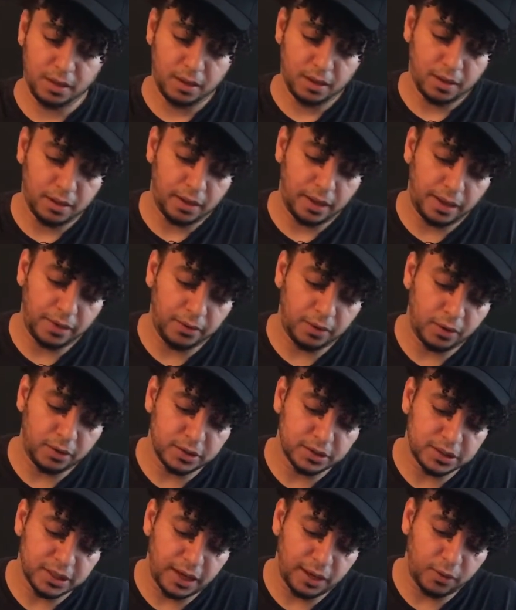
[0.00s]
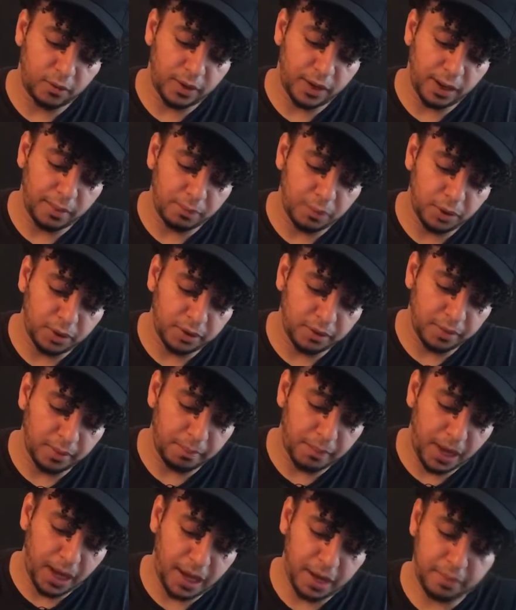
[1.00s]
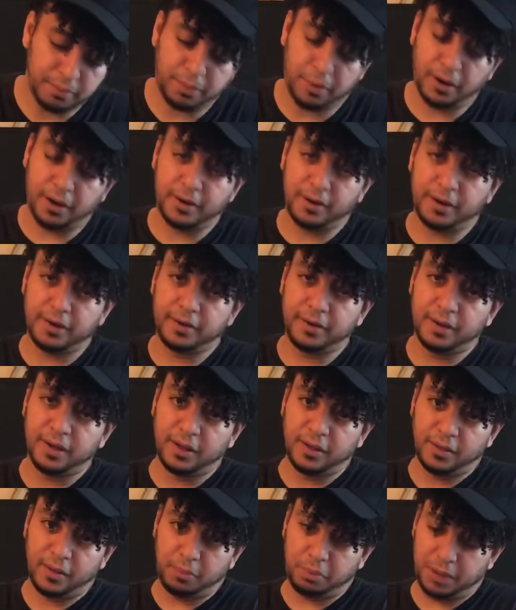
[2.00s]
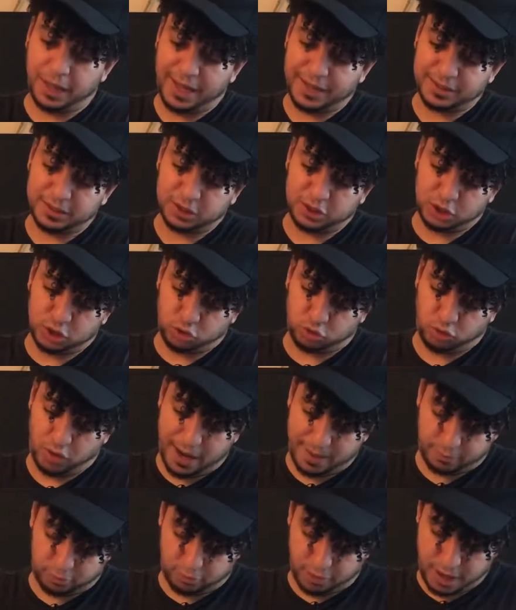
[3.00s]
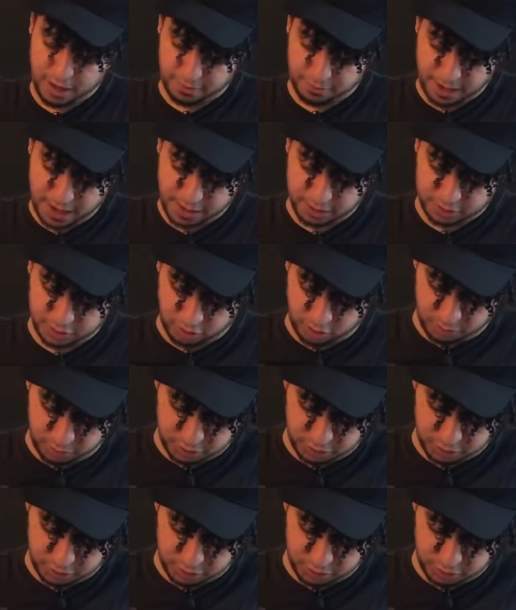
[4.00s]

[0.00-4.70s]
Now notice how when I put the bottom part in, the plastic just wrapped right around it, almost